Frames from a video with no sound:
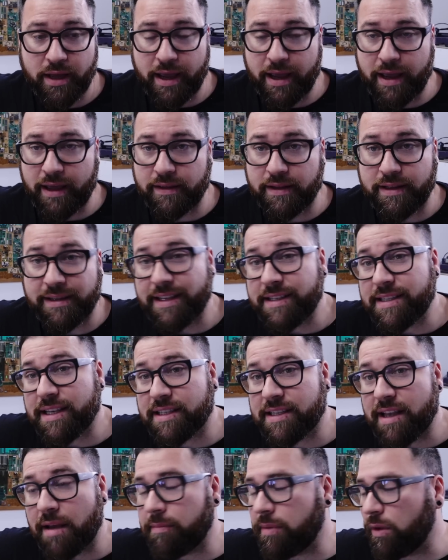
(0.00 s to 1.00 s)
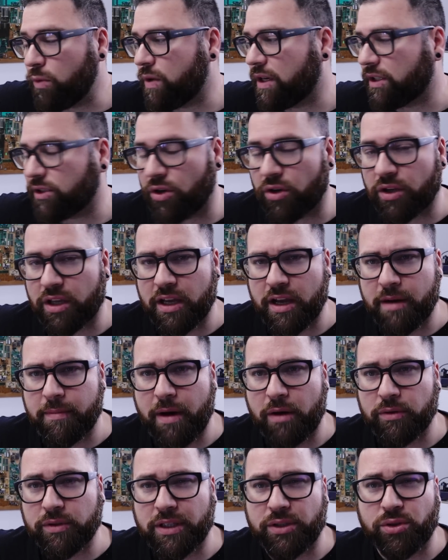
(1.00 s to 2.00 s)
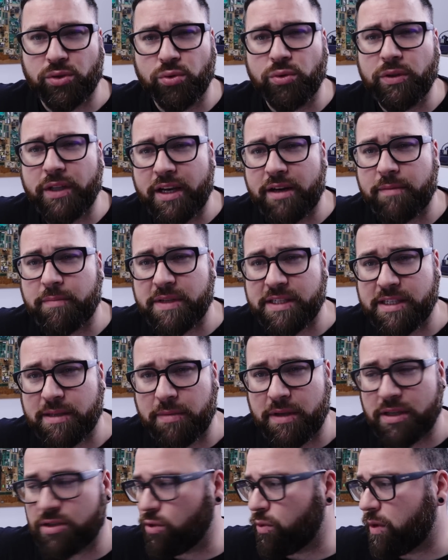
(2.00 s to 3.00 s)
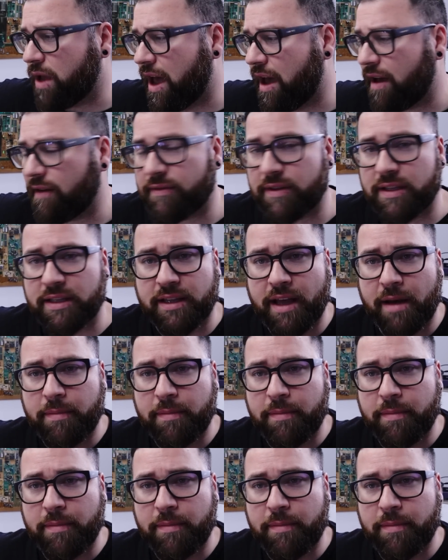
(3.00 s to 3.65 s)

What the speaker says: And in this example we are talking about a 2-layer PCB, so we have the